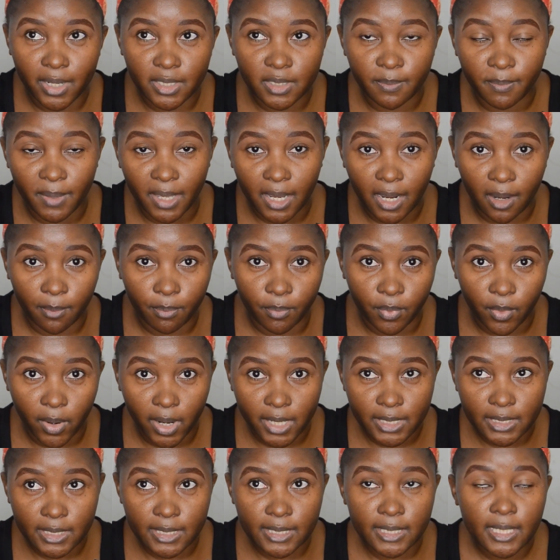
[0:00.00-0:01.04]
makeup
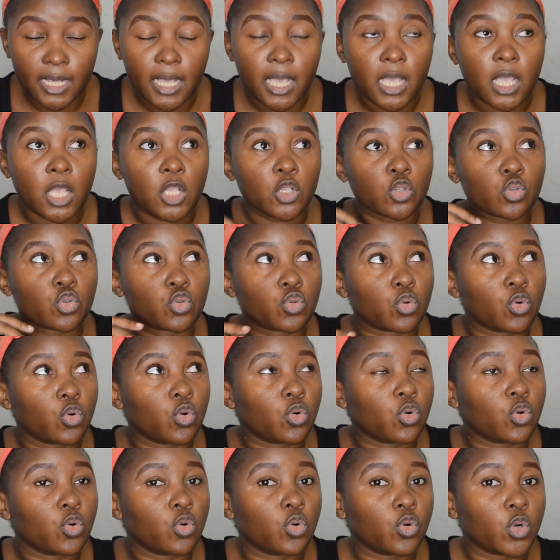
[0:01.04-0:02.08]
brands.
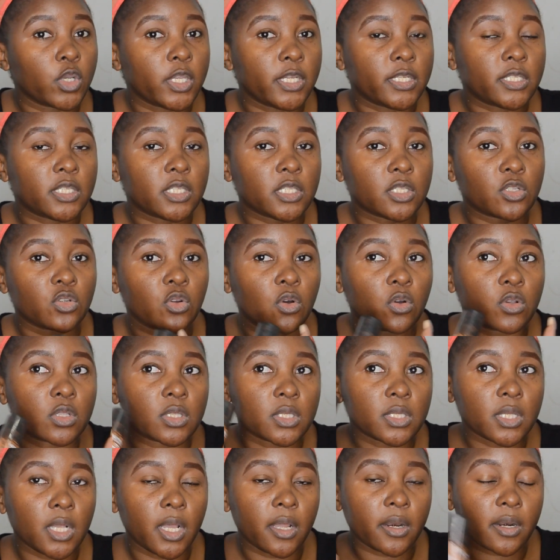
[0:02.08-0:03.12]
So it
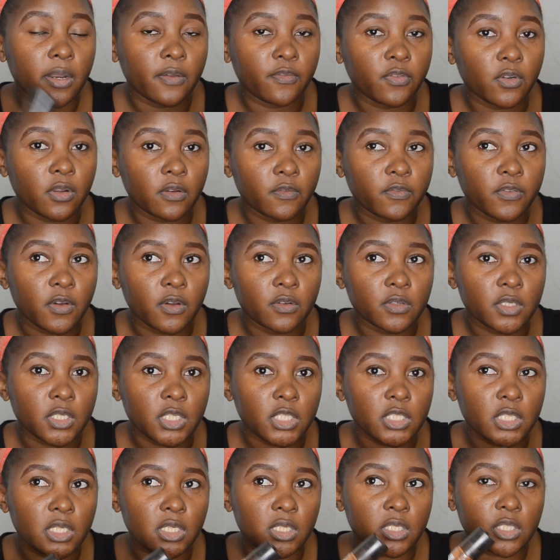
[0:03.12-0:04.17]
stocks a Revlon
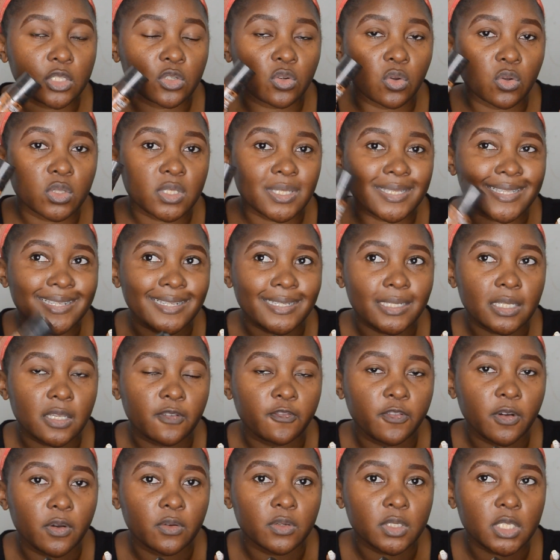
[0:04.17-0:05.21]
foundation, it stocks sleek
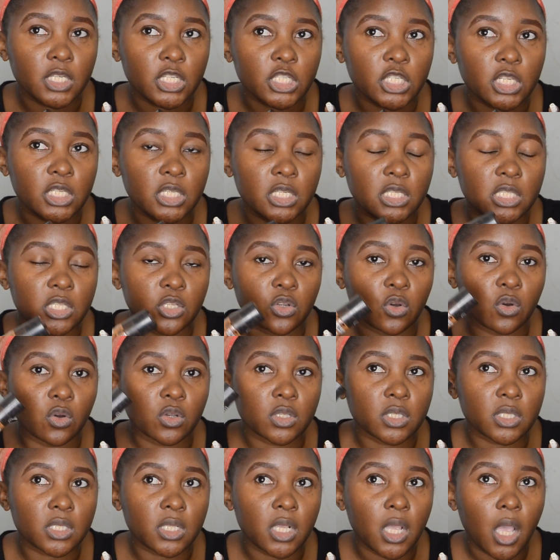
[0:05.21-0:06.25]
foundation, it
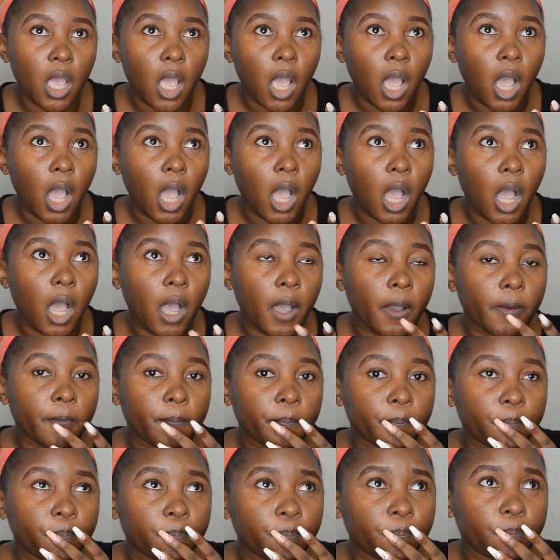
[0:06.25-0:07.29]
stocks
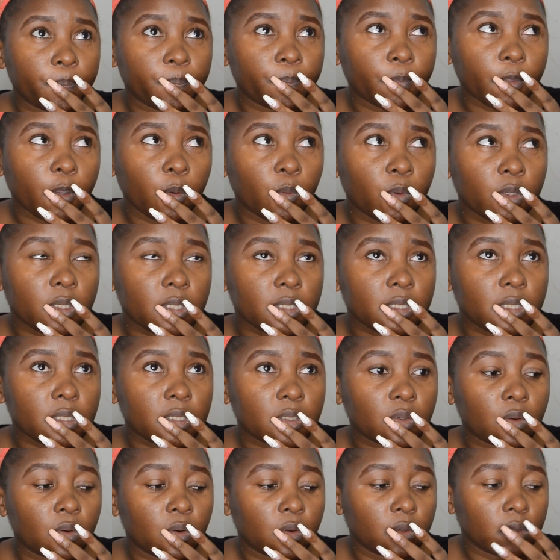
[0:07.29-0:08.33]
what is
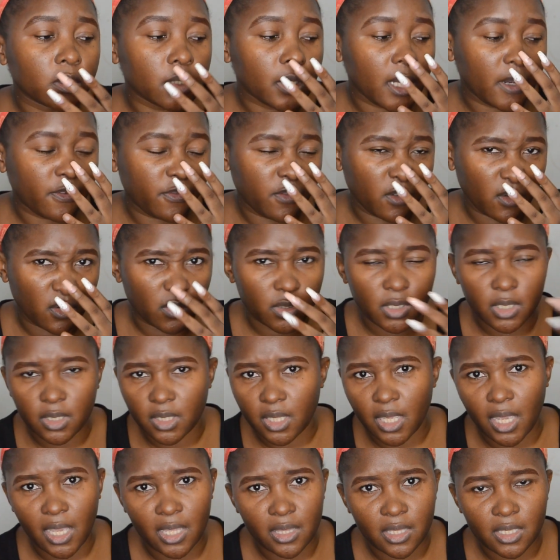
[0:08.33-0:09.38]
it called, I've forgotten
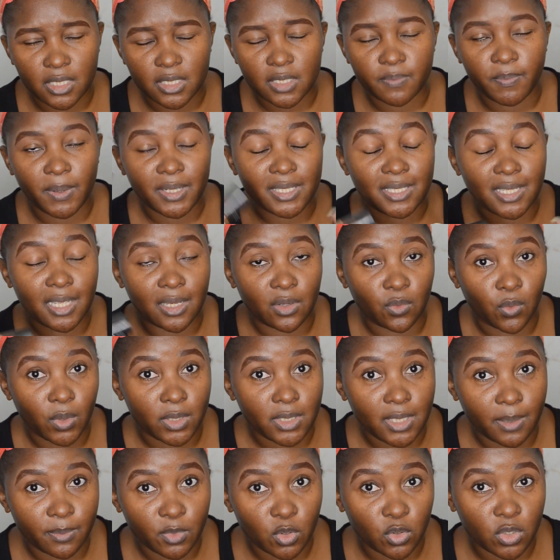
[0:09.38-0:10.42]
the others, but
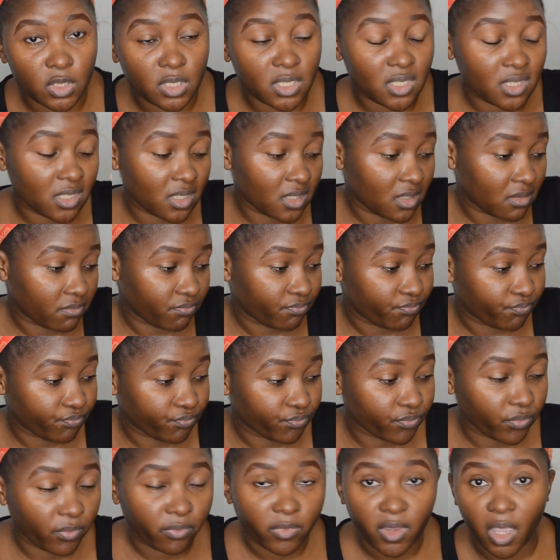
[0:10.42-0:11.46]
anyways, I'm not
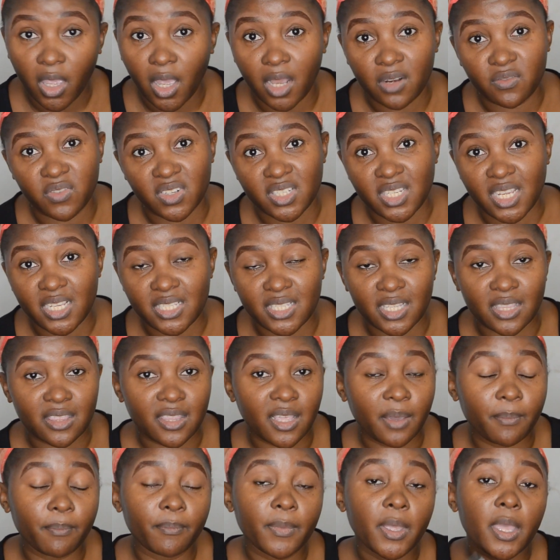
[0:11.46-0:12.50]
advertising
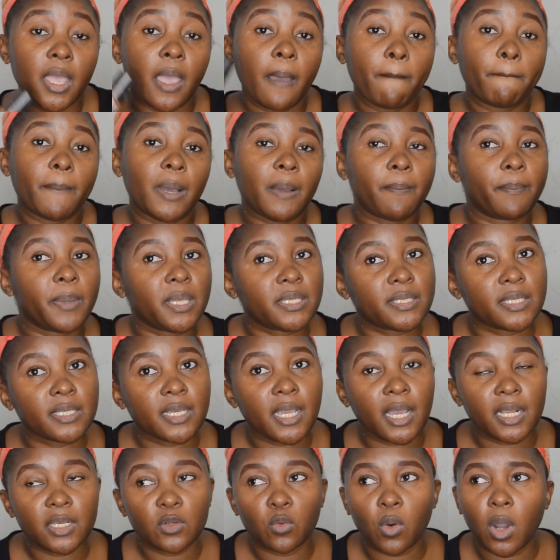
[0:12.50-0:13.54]
them, but
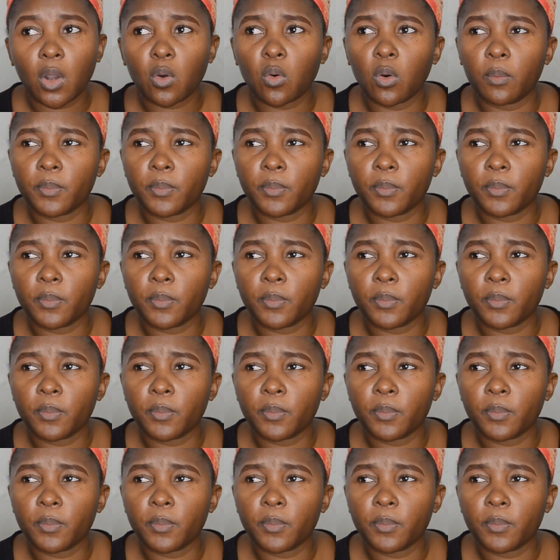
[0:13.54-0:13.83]
basically wako